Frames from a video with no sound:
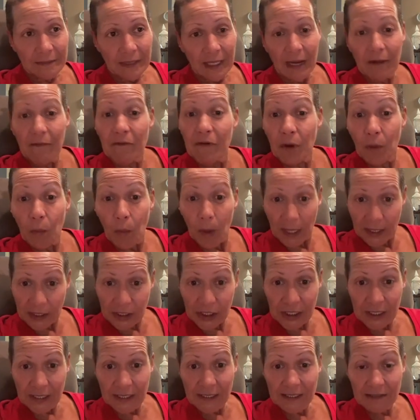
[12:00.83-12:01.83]
if you're
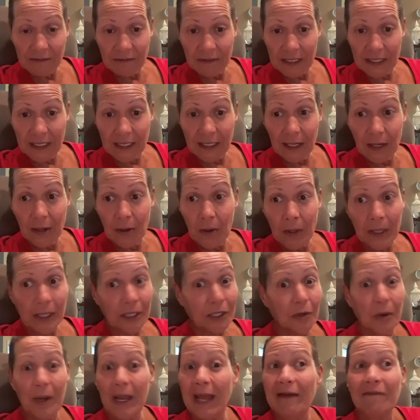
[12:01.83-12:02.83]
watching this video
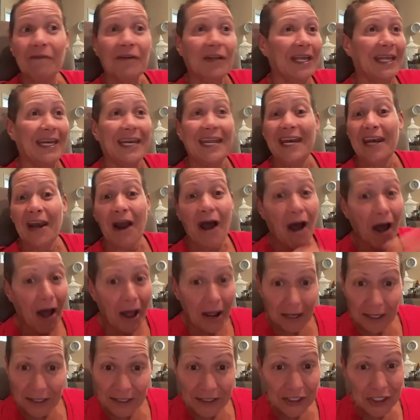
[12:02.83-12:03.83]
and you have any
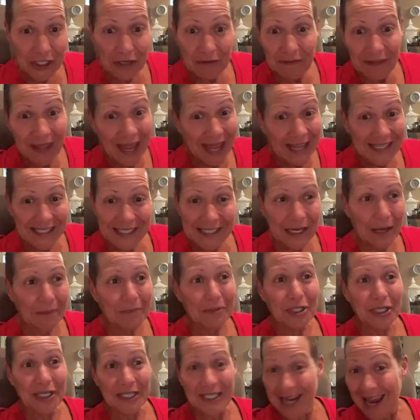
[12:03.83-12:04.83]
knowledge of that
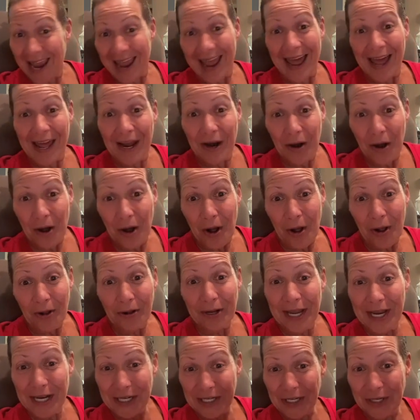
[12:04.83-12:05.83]
subject at all,
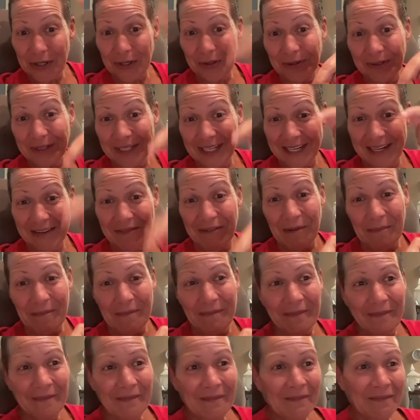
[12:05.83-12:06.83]
can you leave a
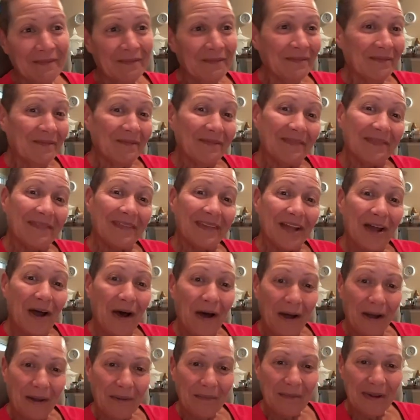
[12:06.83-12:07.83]

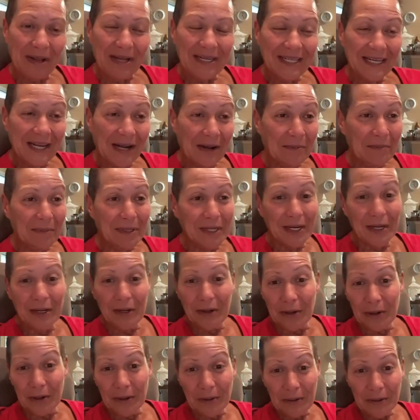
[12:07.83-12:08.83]
comment down
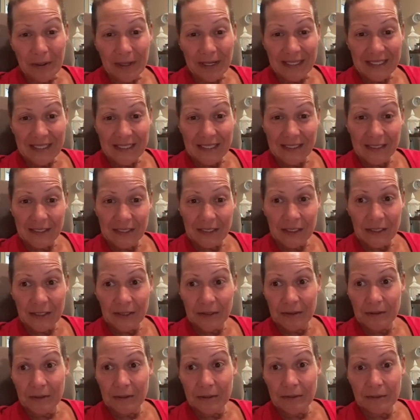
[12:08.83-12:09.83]
below as
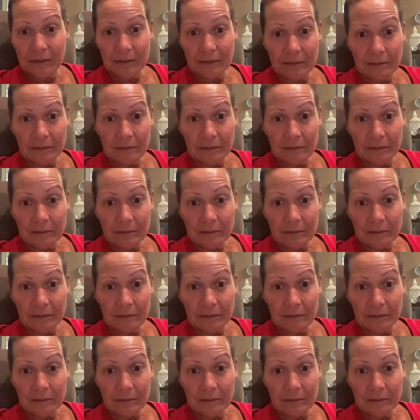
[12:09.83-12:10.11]
to,